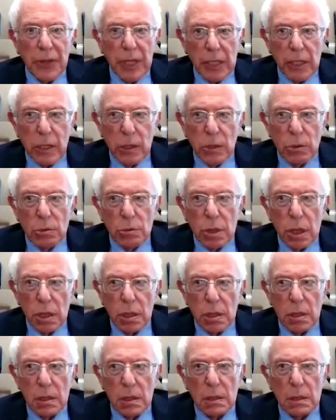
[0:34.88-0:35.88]
I think you
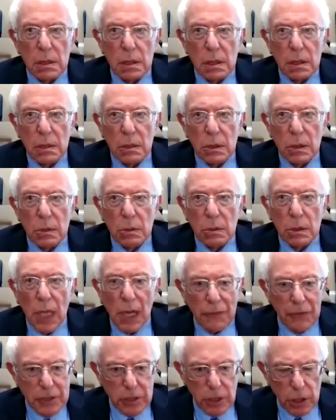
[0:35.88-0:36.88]
you
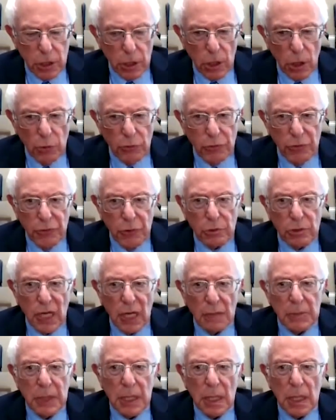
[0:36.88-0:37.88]
gave us a good overview,
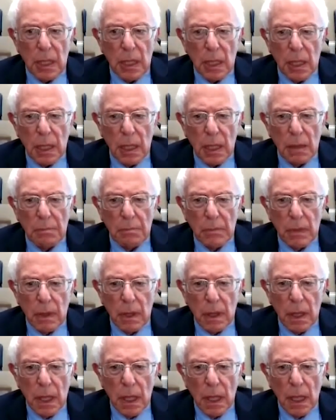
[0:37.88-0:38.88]
Tommy. Um,
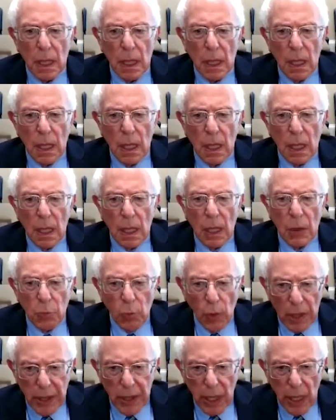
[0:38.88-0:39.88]
on
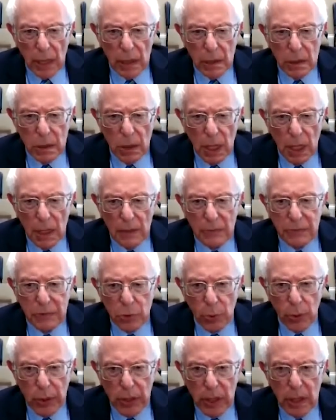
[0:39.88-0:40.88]
one hand, you have
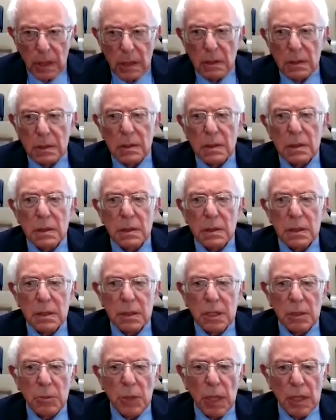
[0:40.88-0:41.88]
20
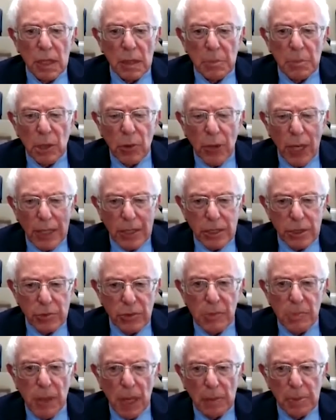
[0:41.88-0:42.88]
some odd Democrats and
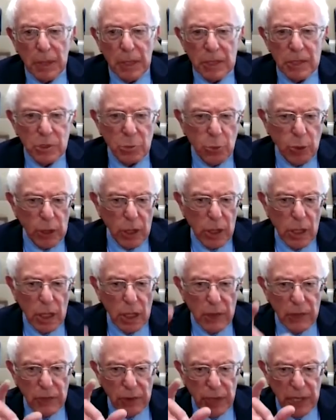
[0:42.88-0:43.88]
Republicans working
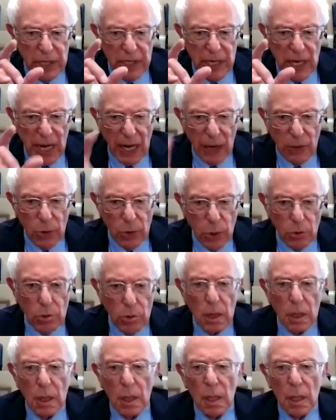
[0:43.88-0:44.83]
on a very narrow